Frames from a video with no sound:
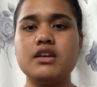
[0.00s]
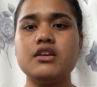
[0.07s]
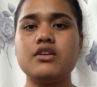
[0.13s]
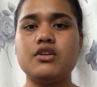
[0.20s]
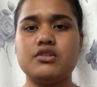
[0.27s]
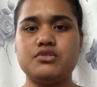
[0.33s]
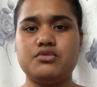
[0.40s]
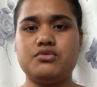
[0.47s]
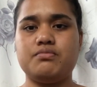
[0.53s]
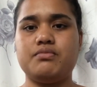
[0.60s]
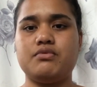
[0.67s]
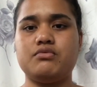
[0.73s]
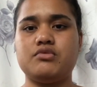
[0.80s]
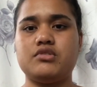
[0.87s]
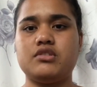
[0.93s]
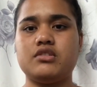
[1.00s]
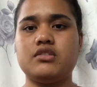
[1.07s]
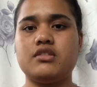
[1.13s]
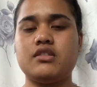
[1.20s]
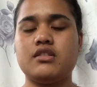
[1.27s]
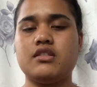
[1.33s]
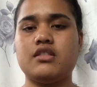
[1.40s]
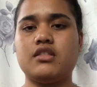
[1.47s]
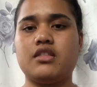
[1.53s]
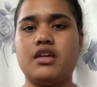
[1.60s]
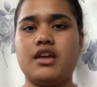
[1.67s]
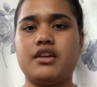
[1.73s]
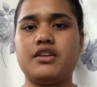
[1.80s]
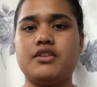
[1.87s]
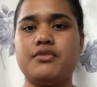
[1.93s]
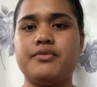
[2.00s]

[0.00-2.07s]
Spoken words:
contribution. Thank you.